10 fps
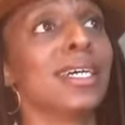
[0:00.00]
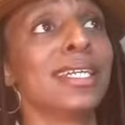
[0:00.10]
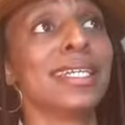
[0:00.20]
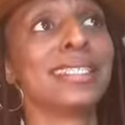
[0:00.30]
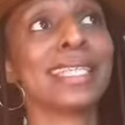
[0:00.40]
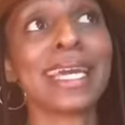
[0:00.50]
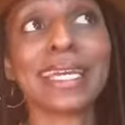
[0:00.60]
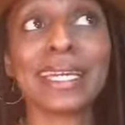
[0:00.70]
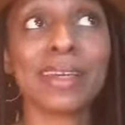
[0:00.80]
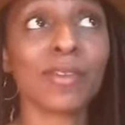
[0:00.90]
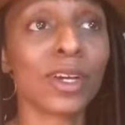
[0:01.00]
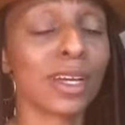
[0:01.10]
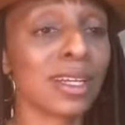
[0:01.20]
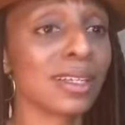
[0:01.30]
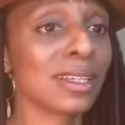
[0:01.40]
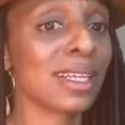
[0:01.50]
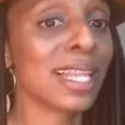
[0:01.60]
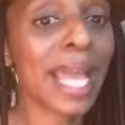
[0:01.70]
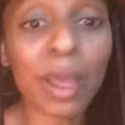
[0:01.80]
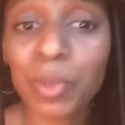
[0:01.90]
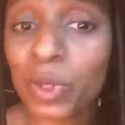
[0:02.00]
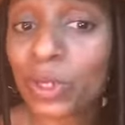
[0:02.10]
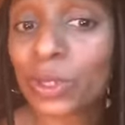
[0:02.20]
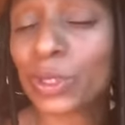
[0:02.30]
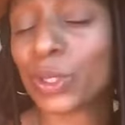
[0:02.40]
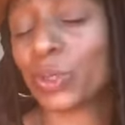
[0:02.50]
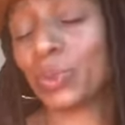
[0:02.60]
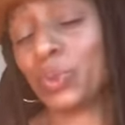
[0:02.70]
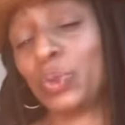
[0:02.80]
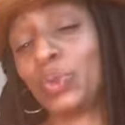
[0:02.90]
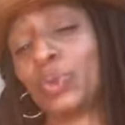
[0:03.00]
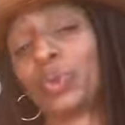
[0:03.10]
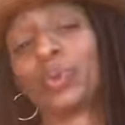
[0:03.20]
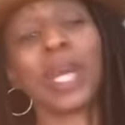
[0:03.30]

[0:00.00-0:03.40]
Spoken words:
an executive on a label to